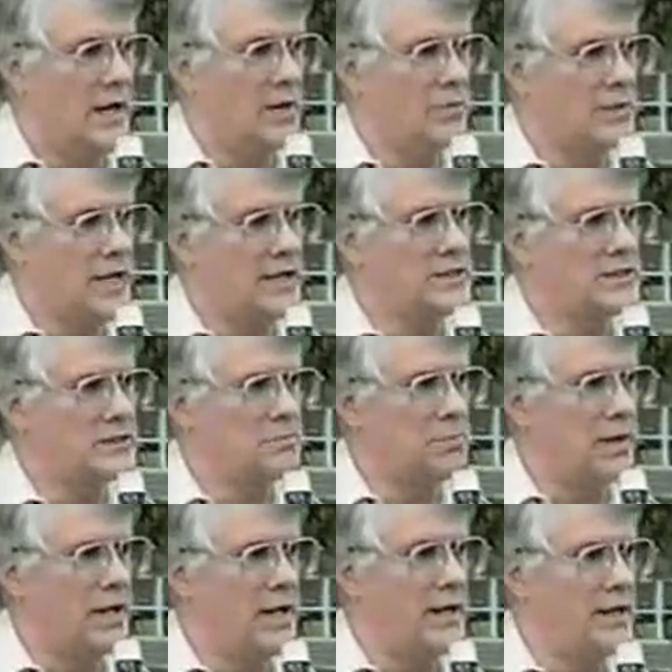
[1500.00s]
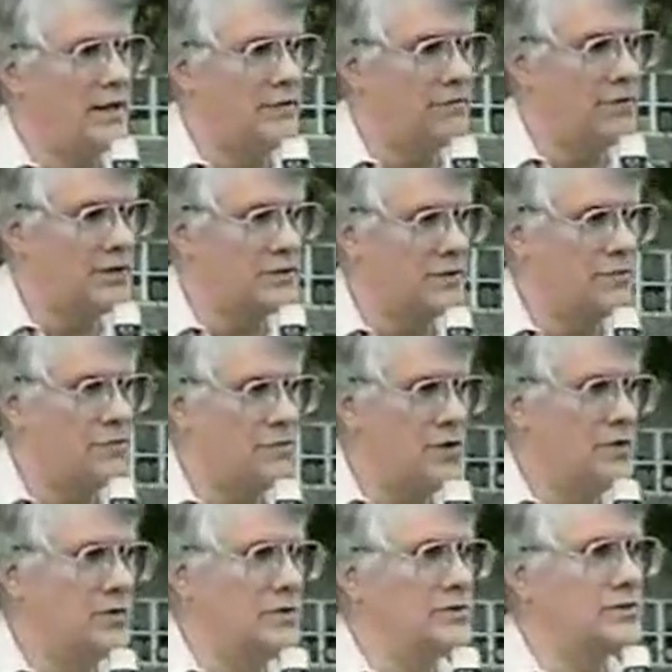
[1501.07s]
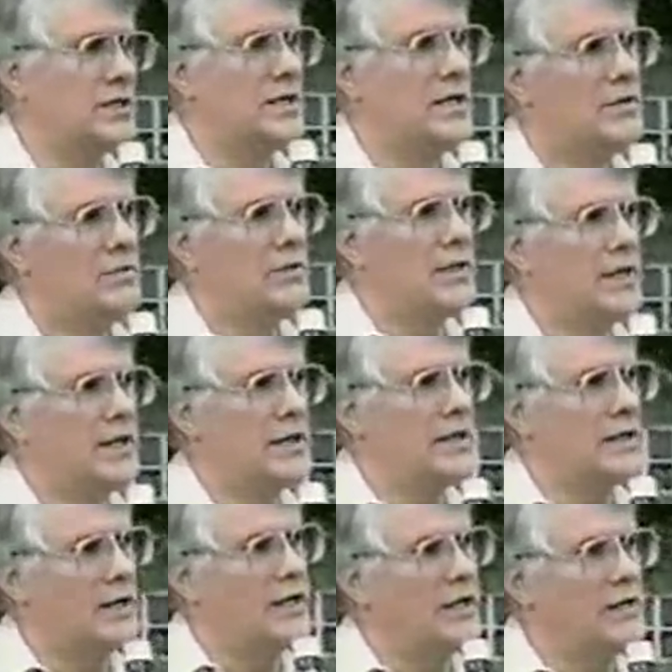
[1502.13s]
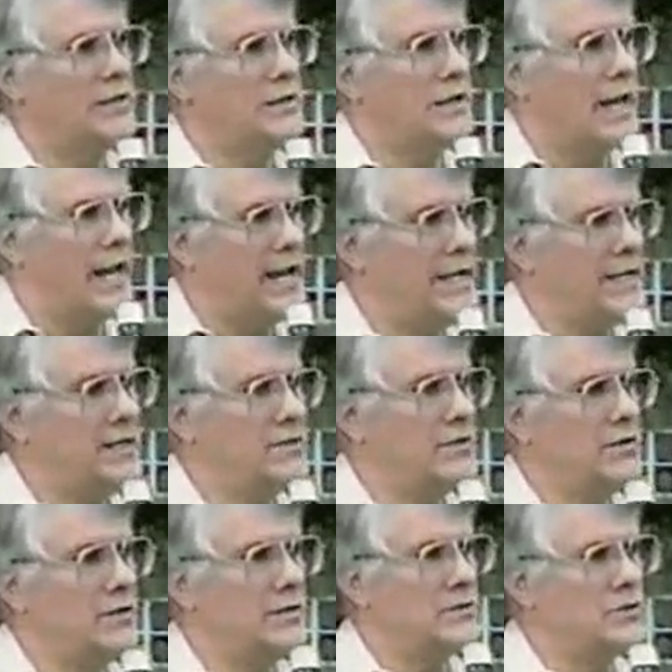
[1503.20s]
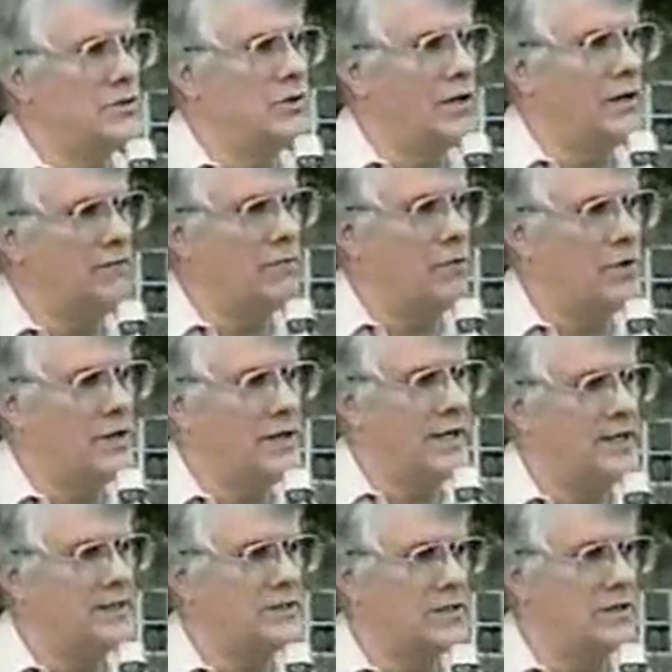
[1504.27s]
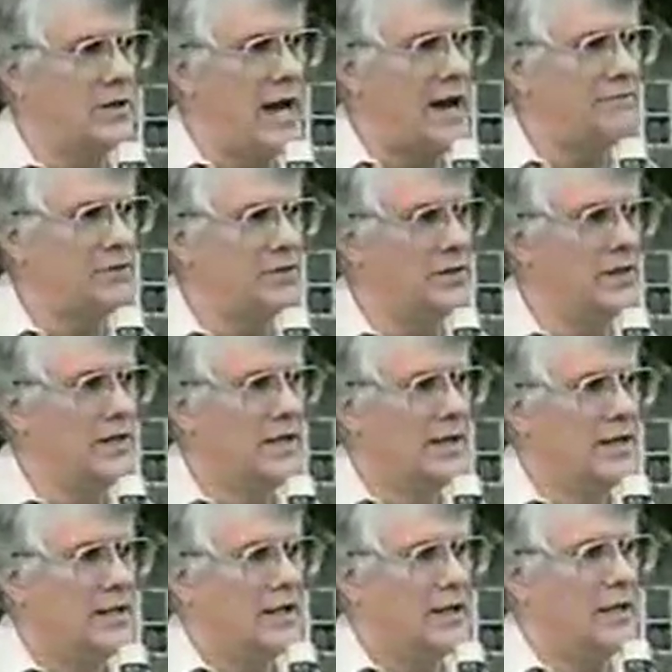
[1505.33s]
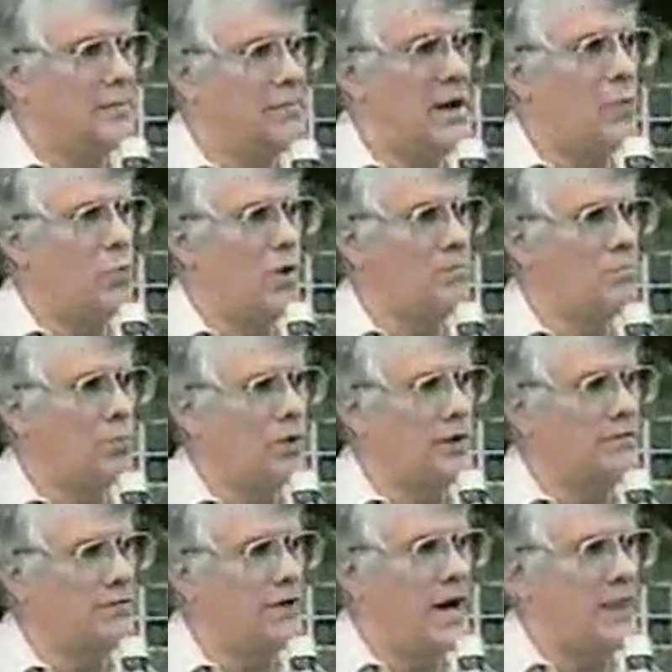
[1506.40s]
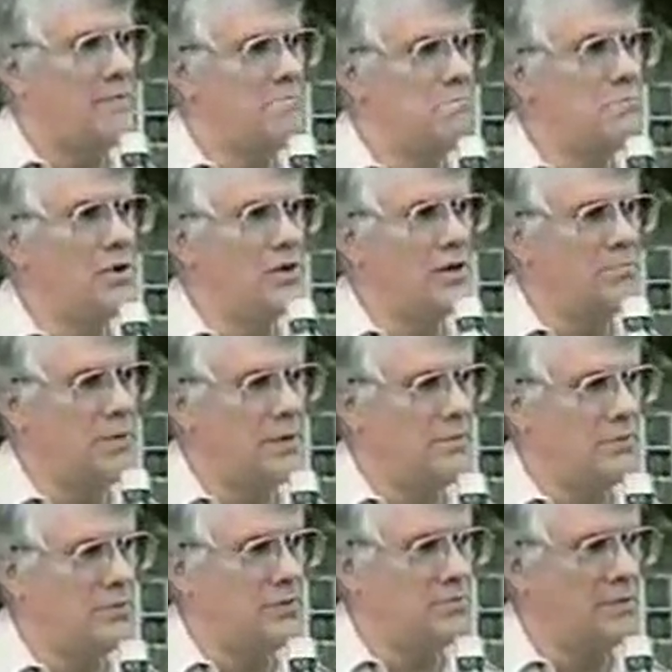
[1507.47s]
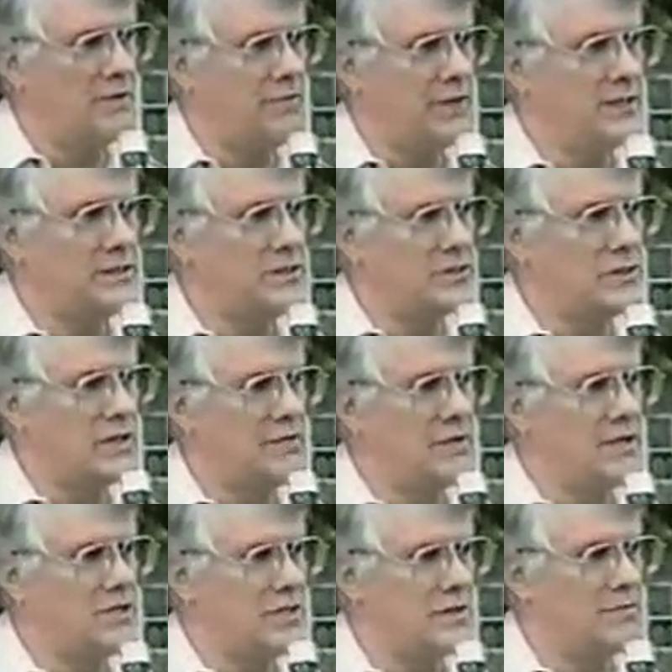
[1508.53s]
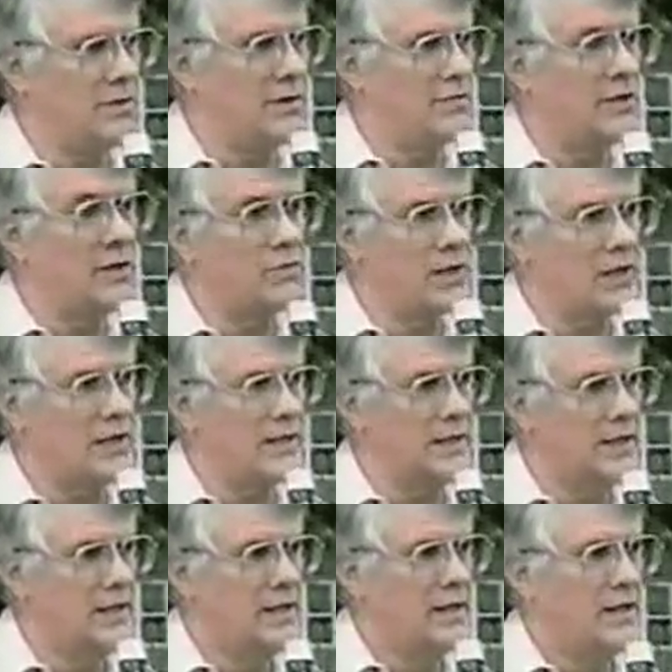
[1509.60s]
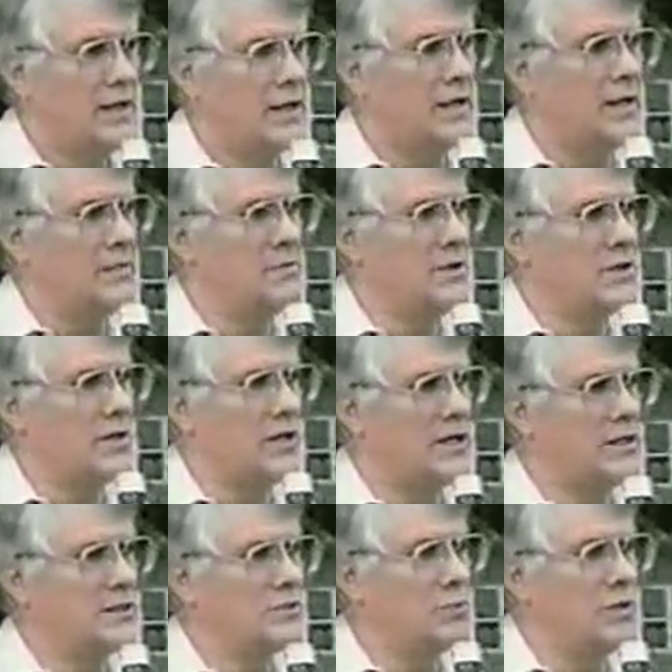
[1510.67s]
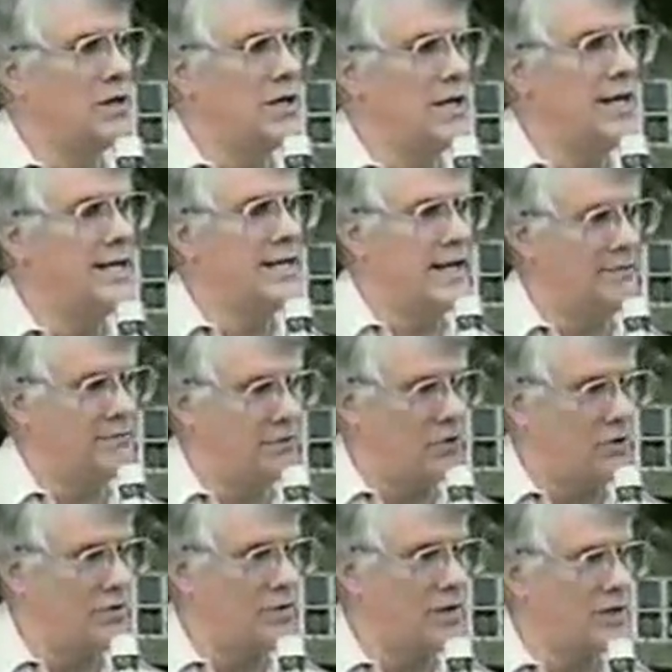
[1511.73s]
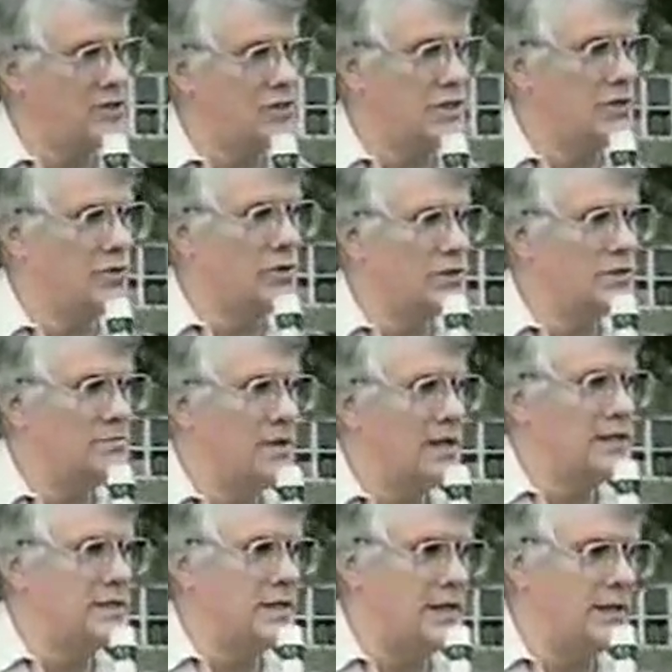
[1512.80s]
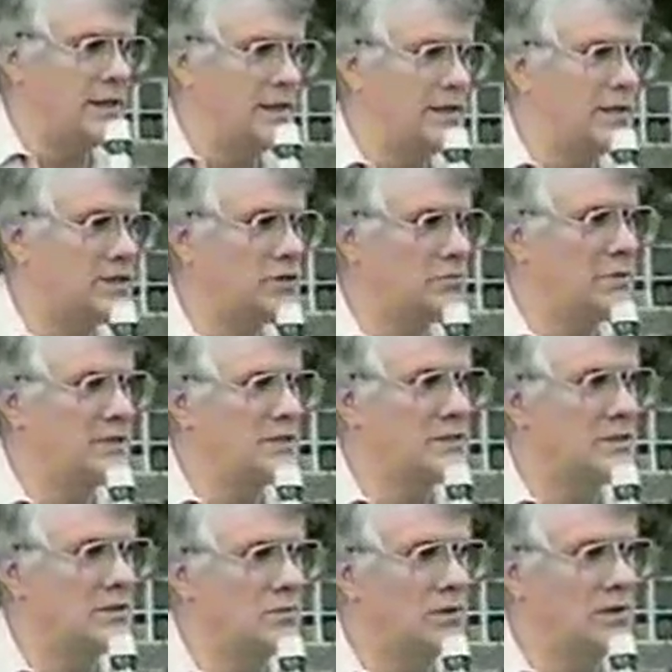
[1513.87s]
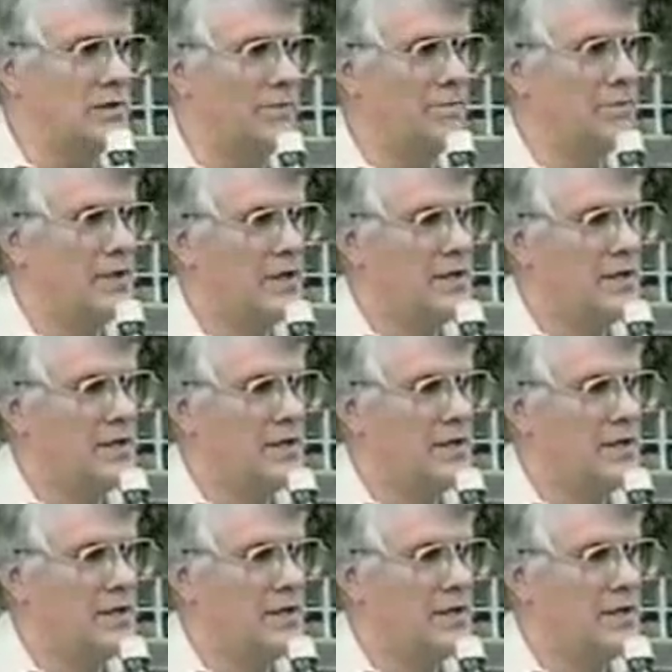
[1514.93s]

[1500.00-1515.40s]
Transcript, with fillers: Now, without the supply of fossil fuels, within 180 to 240 days thereafter, uh, about 1.5 billion people would be facing starvation very, very quickly uh, because we need that flow of energy in order to maintain the industrial basis of the world.